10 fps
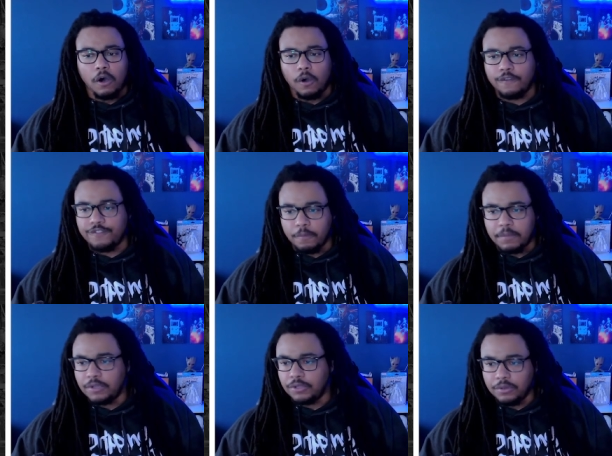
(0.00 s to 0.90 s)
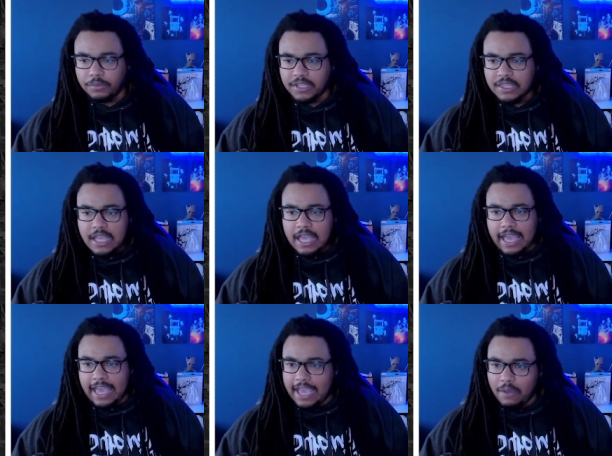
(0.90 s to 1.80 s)
are familiar with.
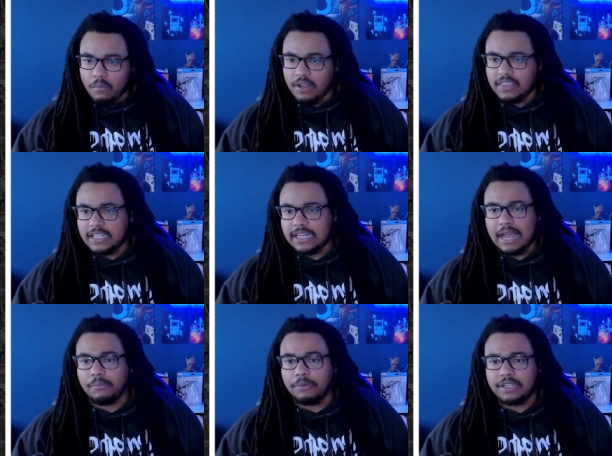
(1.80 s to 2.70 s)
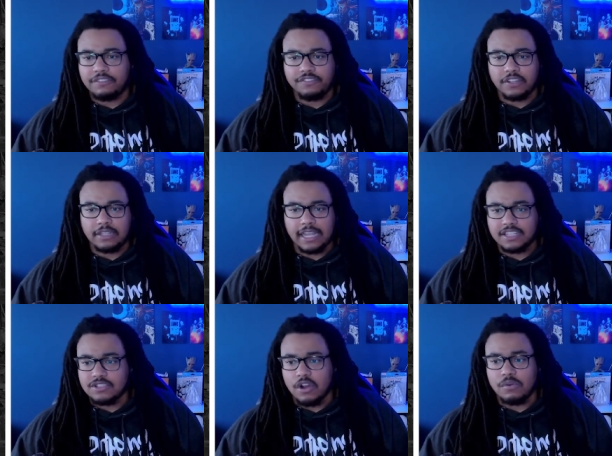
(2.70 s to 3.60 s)
And one thing that I really feel
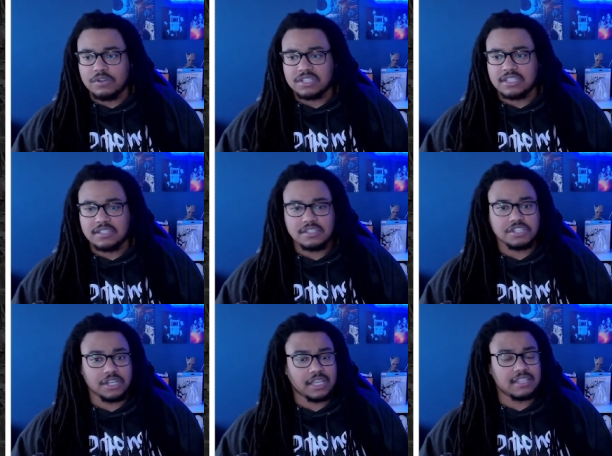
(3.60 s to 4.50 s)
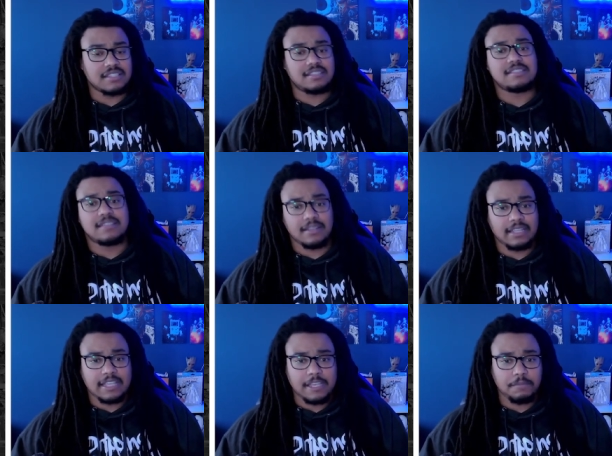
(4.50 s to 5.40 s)
like Star Wars should consistently
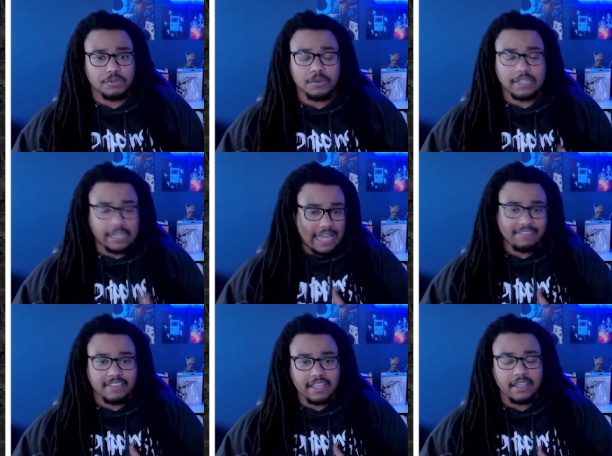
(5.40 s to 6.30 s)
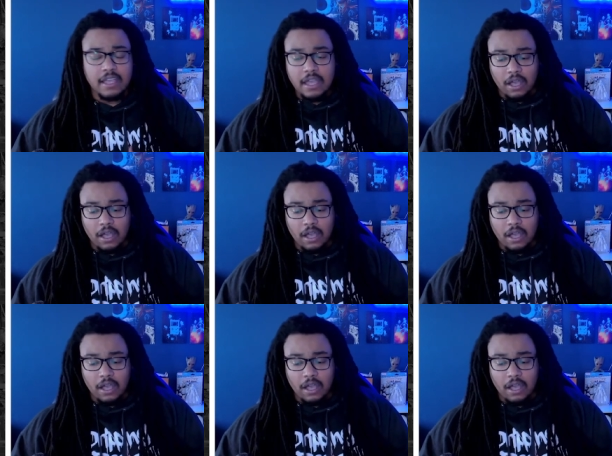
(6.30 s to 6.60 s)
keep doing, that I think